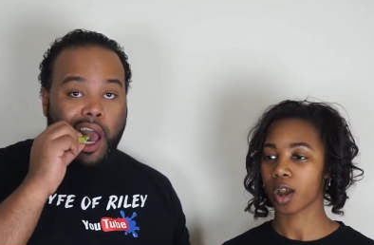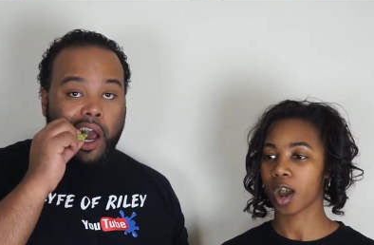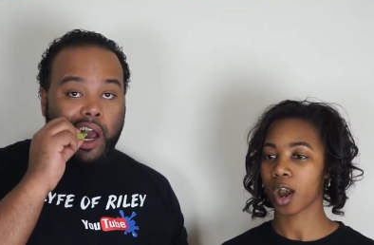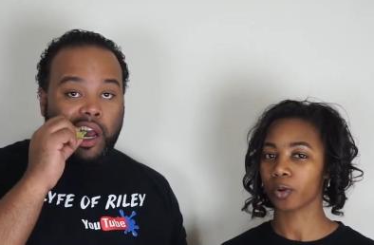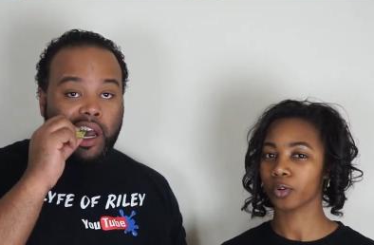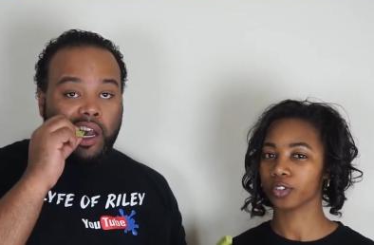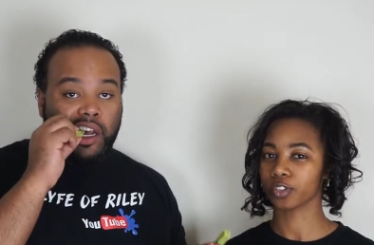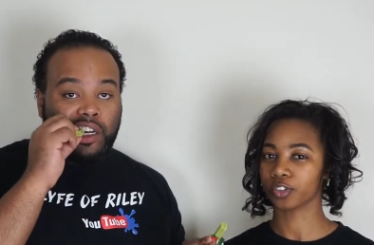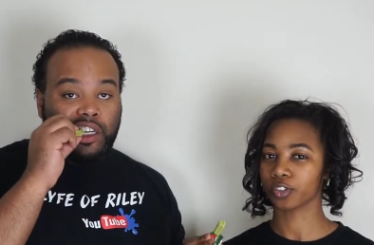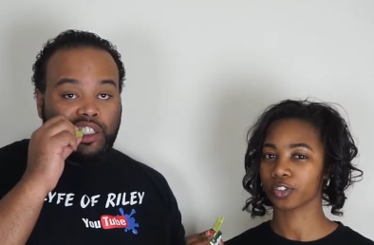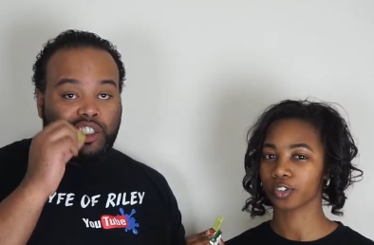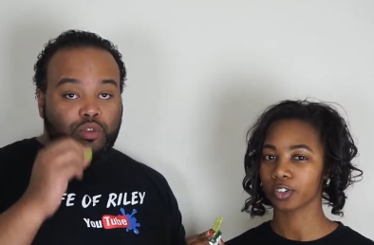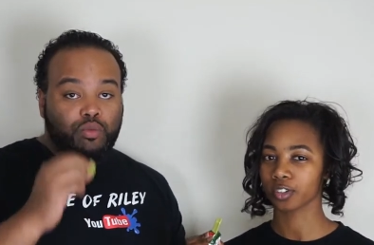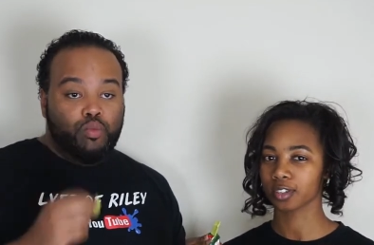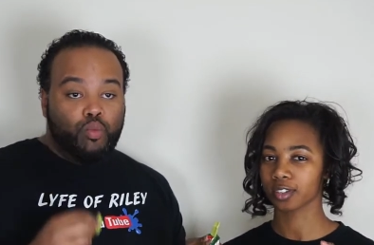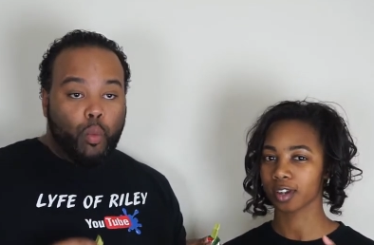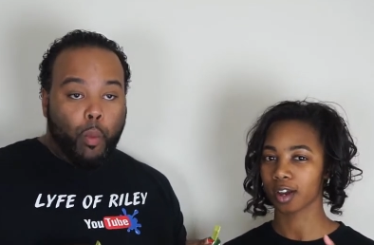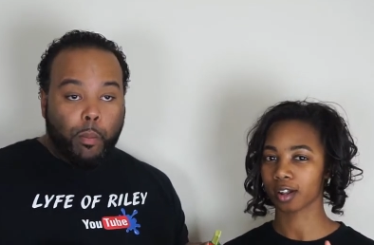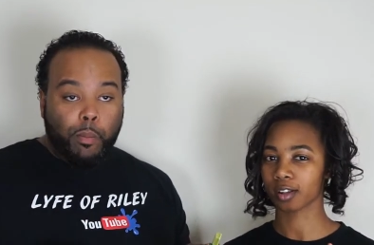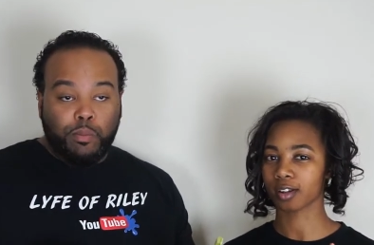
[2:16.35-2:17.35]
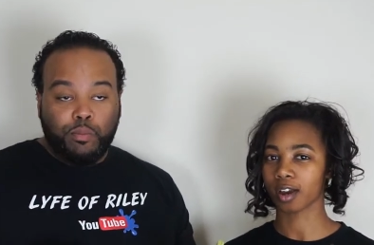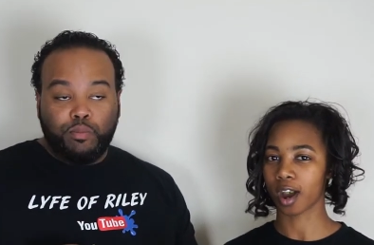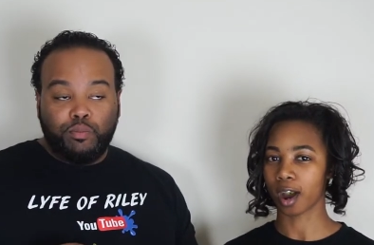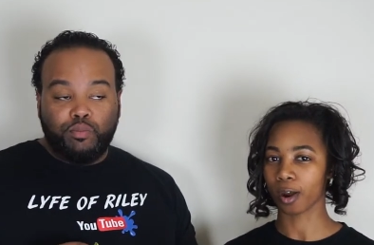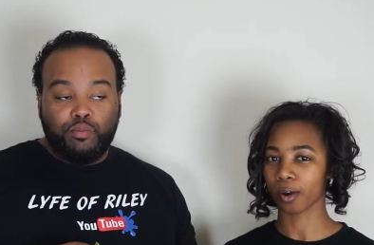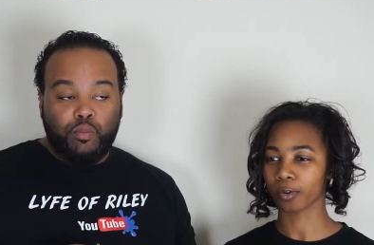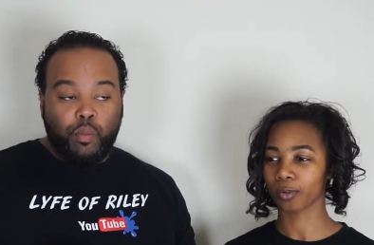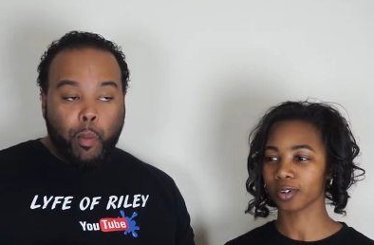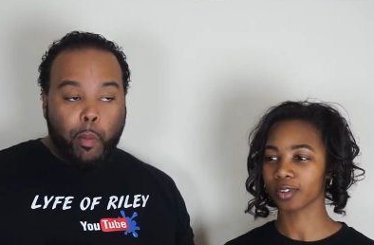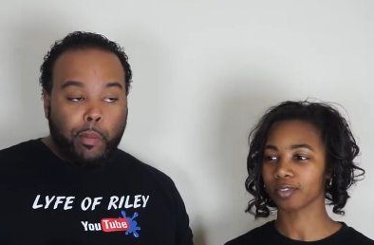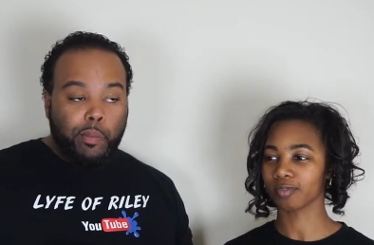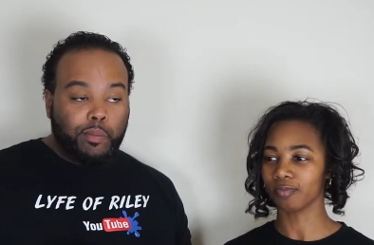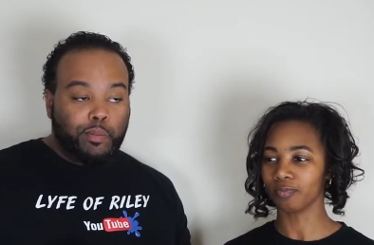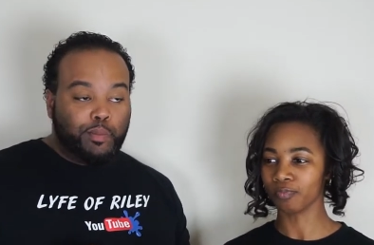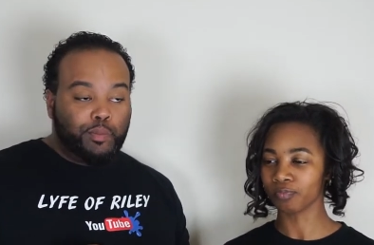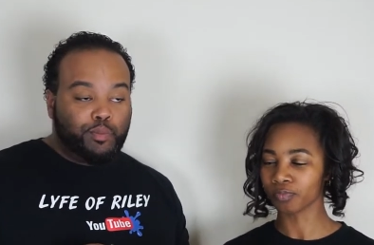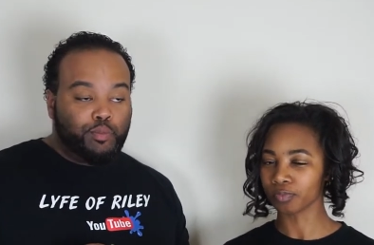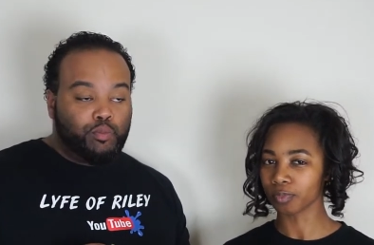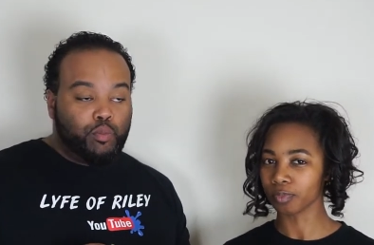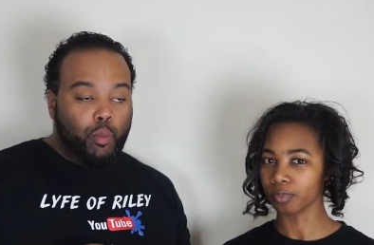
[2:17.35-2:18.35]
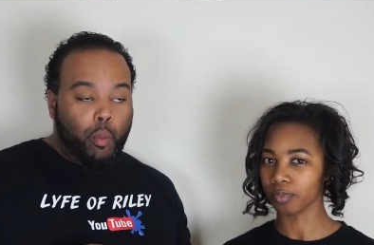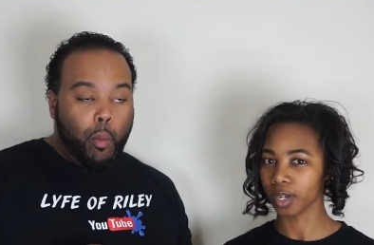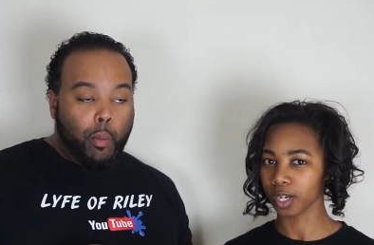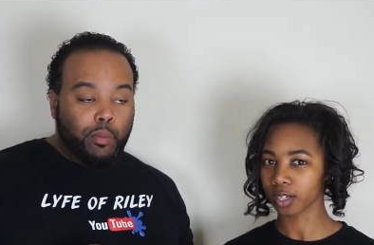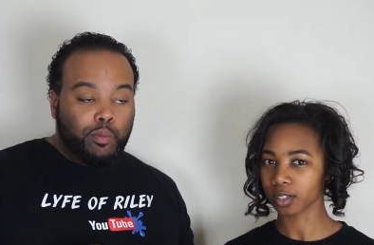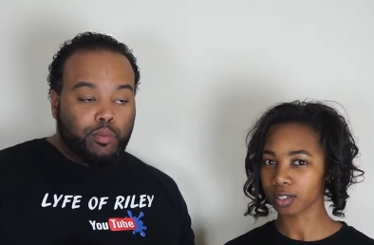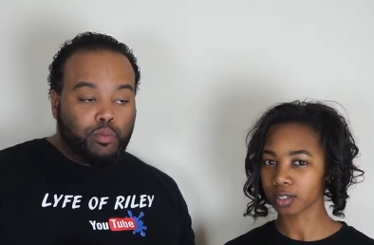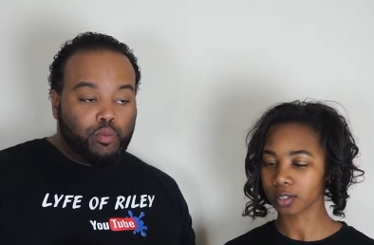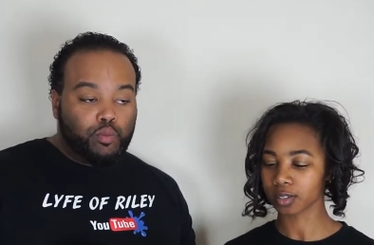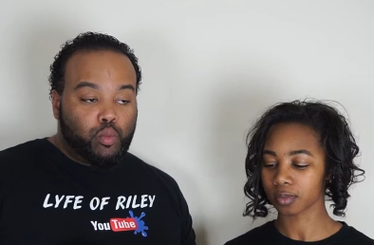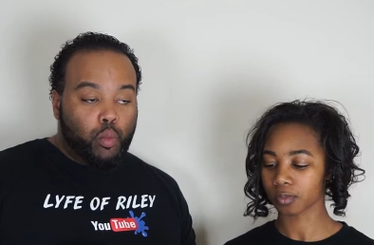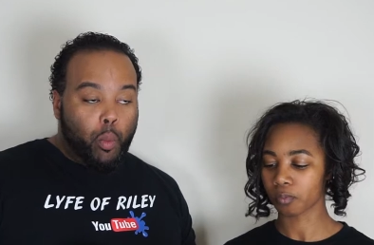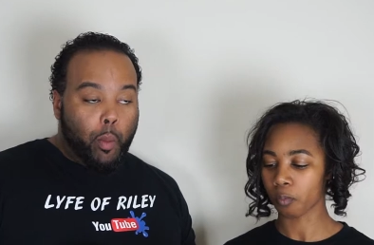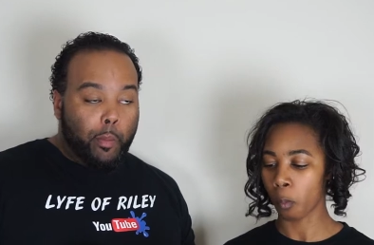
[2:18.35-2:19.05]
Speaker 1: I wasn't sure exactly how it would mix.